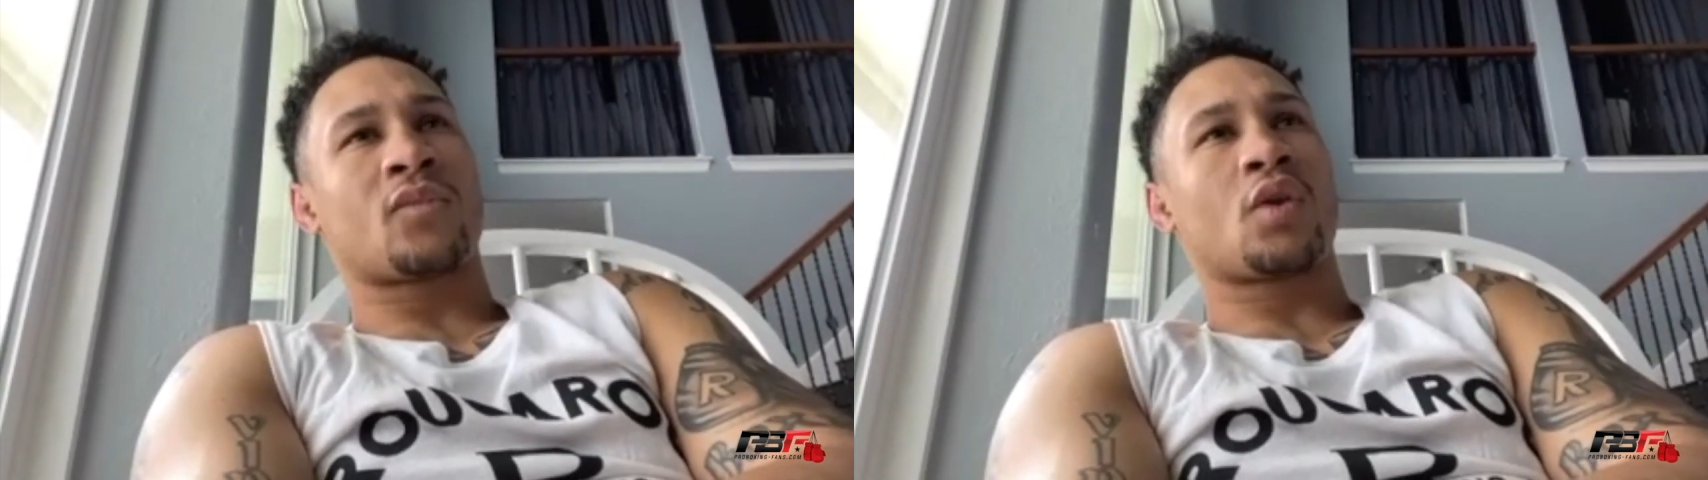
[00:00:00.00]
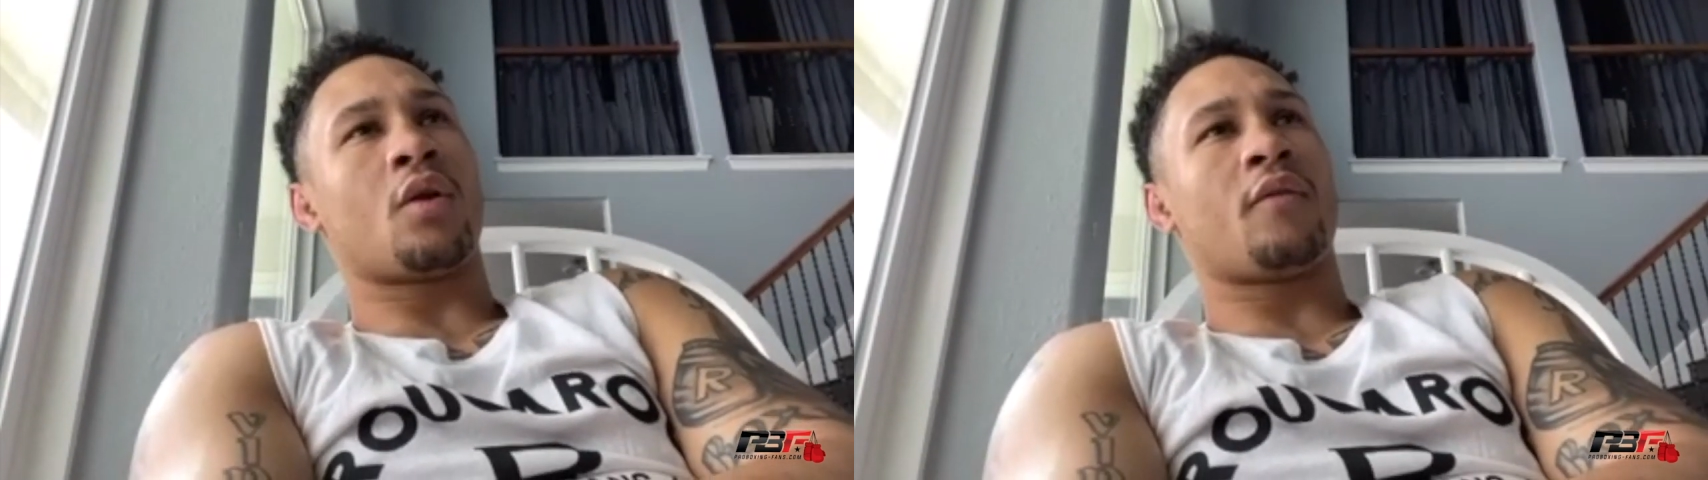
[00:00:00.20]

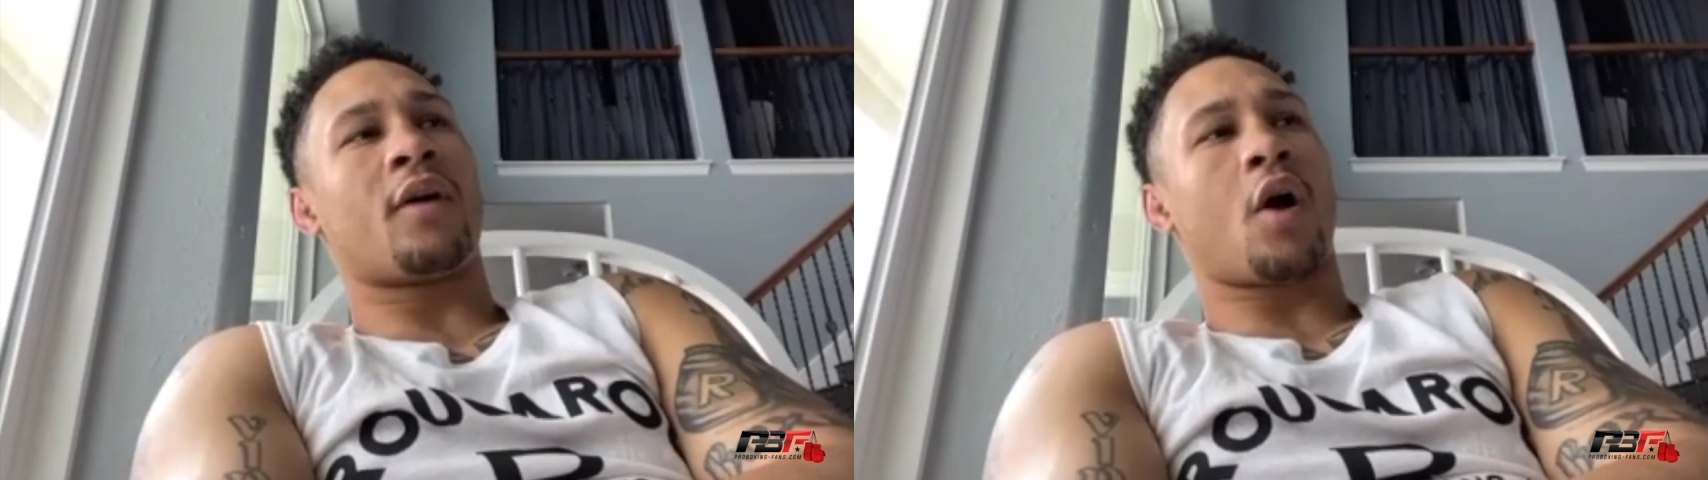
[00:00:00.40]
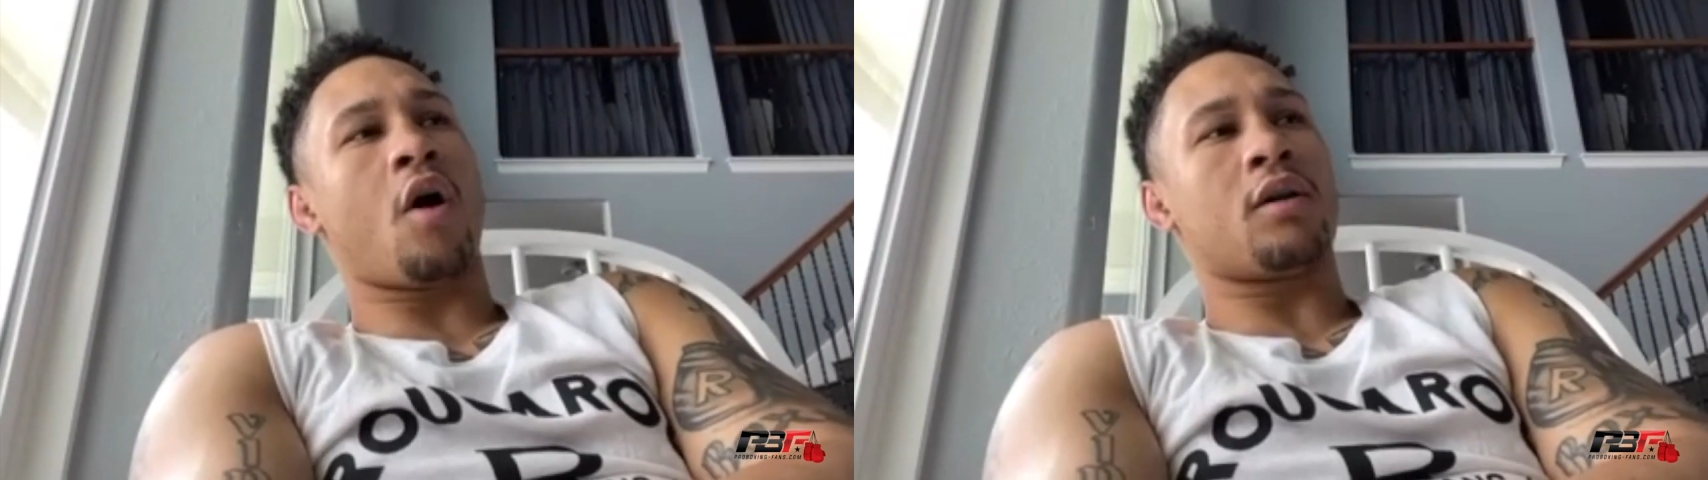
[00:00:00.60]
you know,
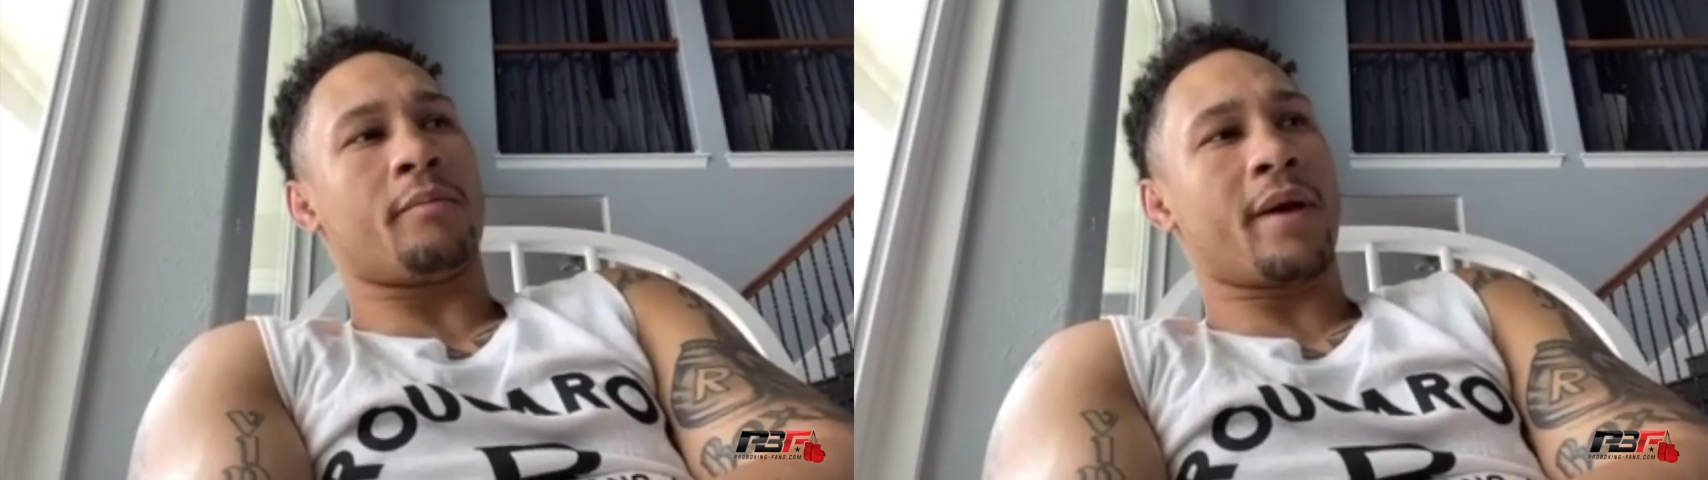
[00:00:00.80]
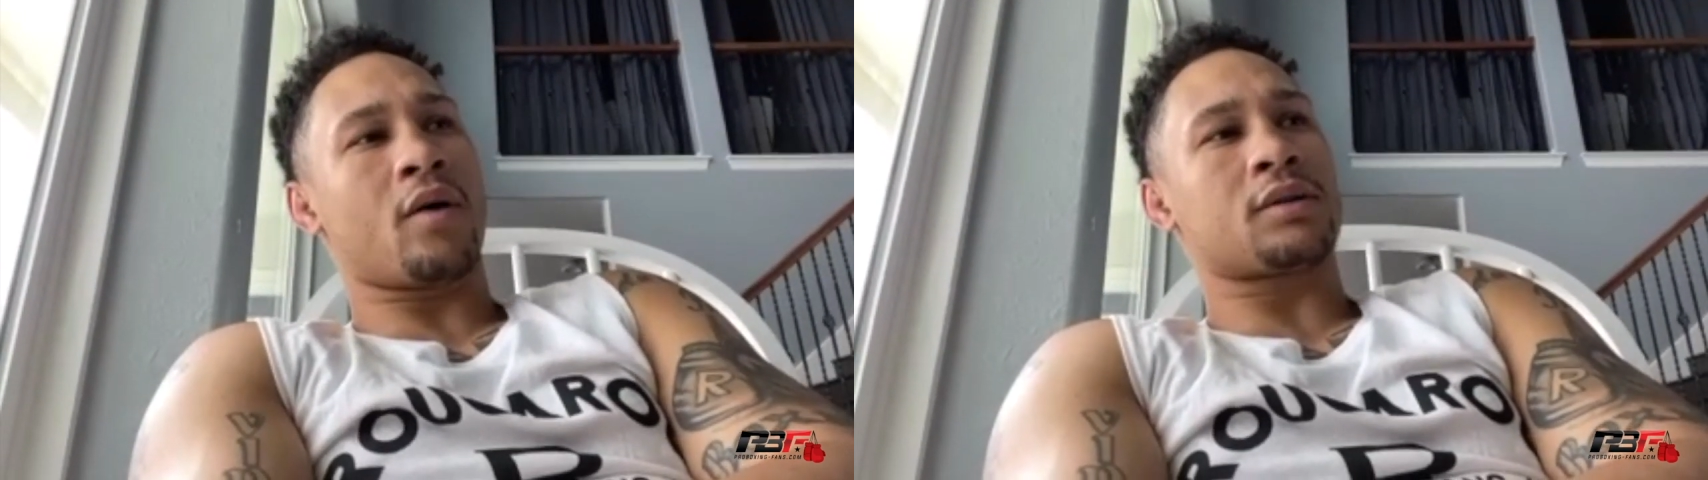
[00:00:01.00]
for all the
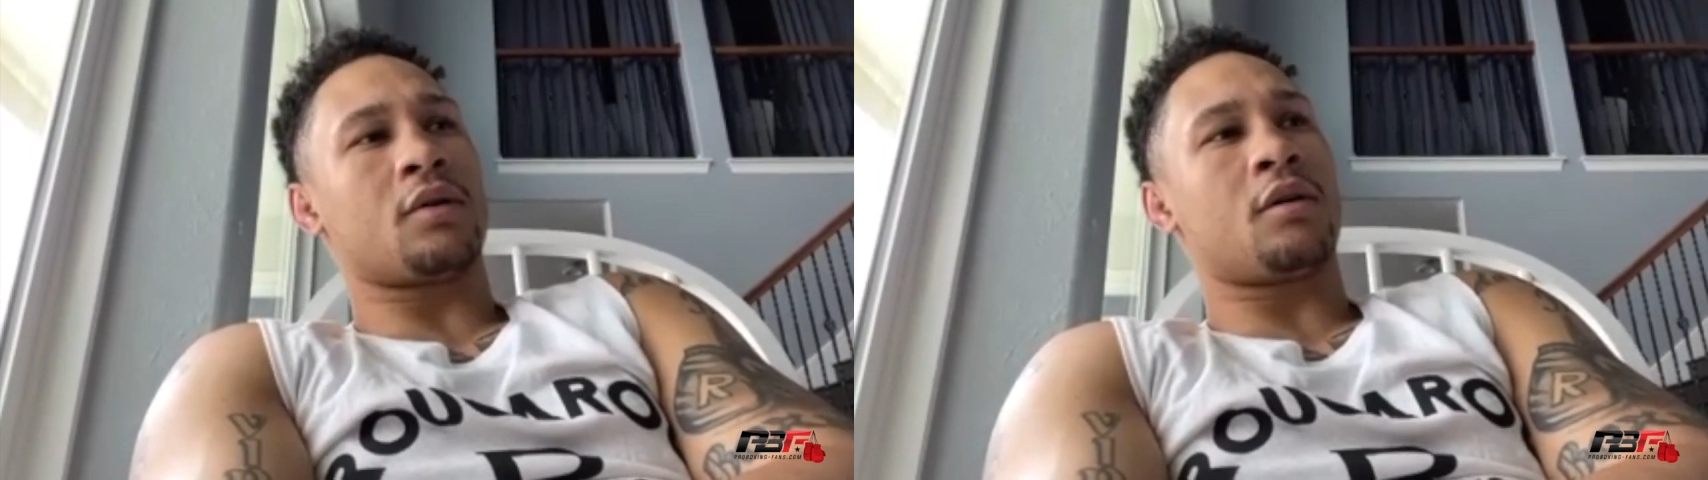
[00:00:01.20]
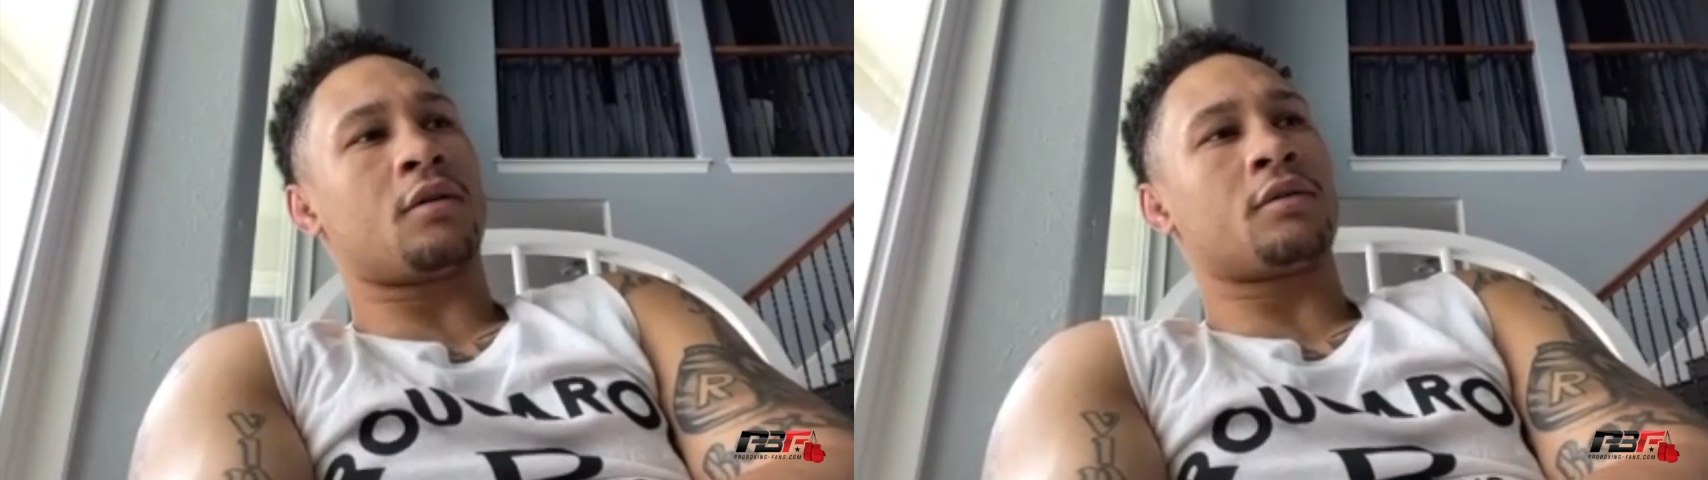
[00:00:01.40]
belts
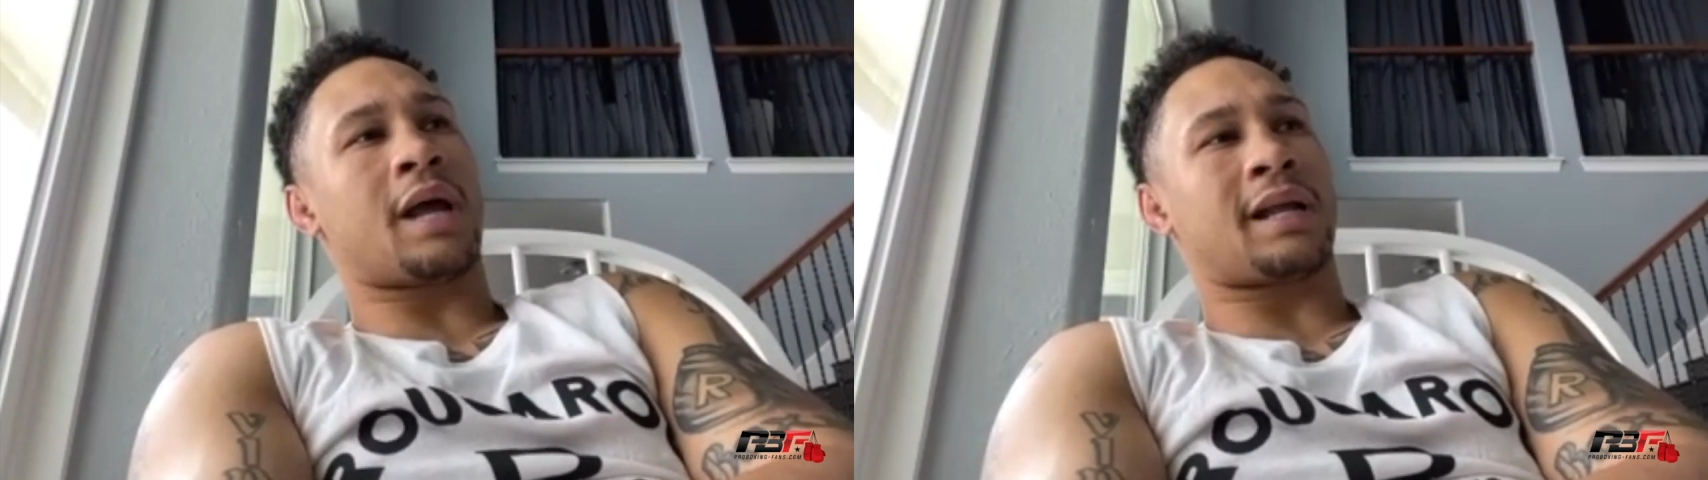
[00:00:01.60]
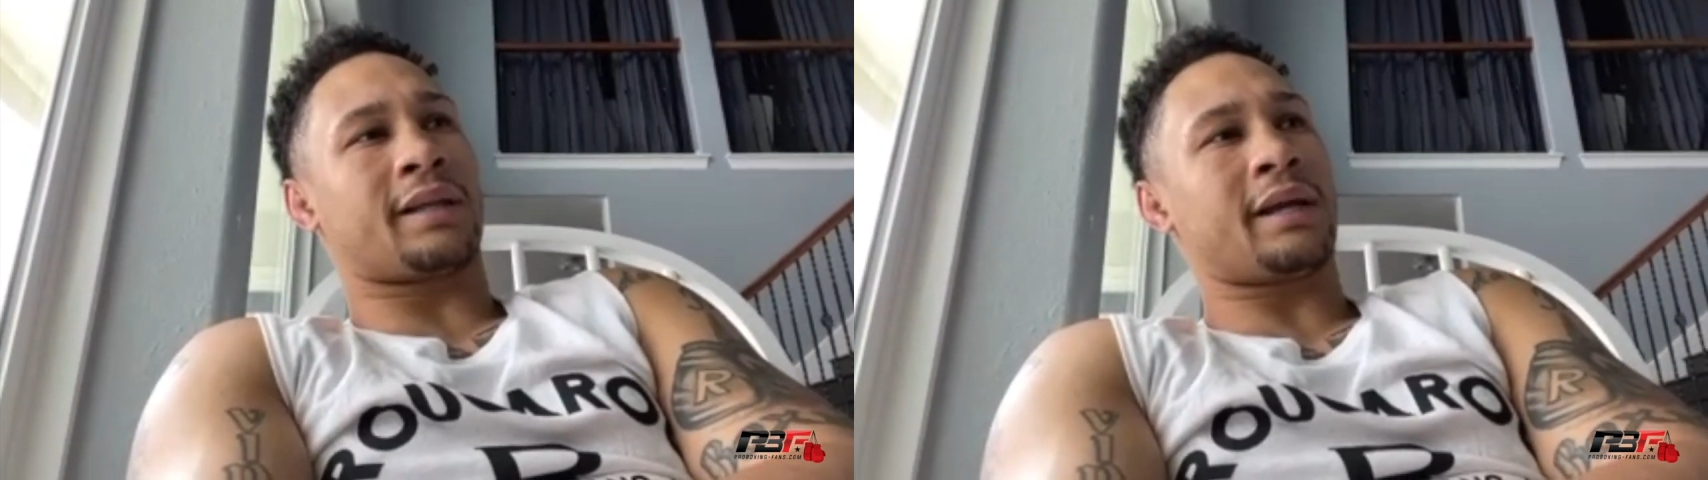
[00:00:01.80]
on,
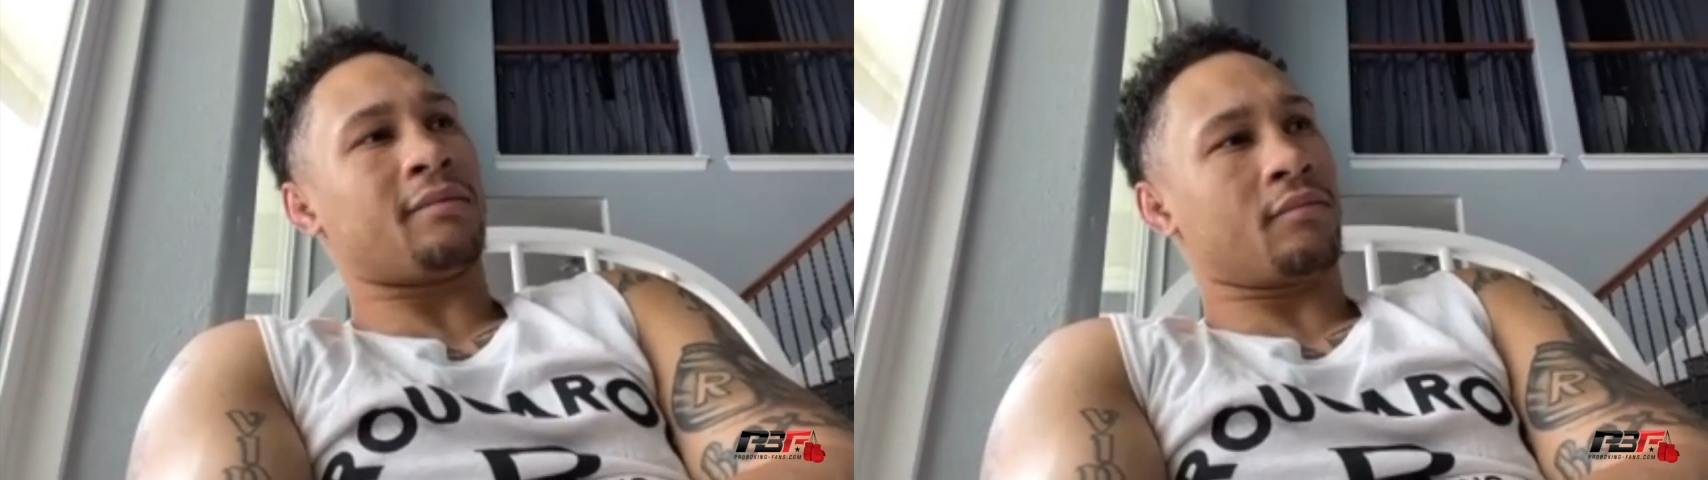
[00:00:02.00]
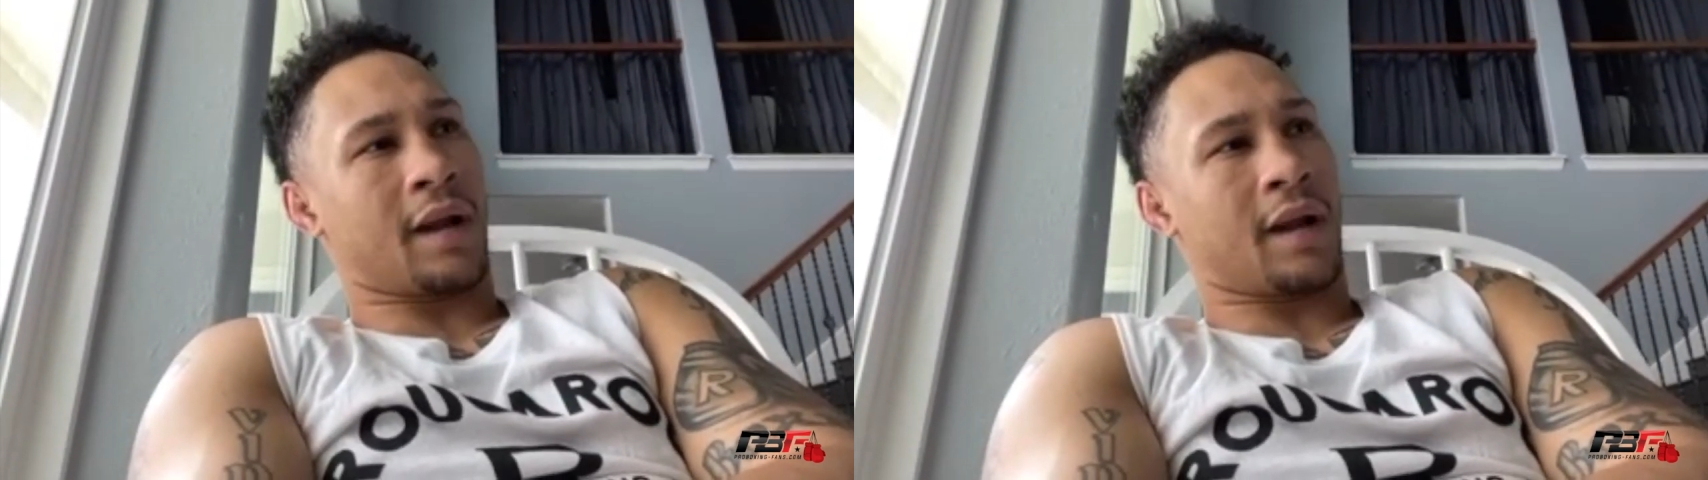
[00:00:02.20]
I think,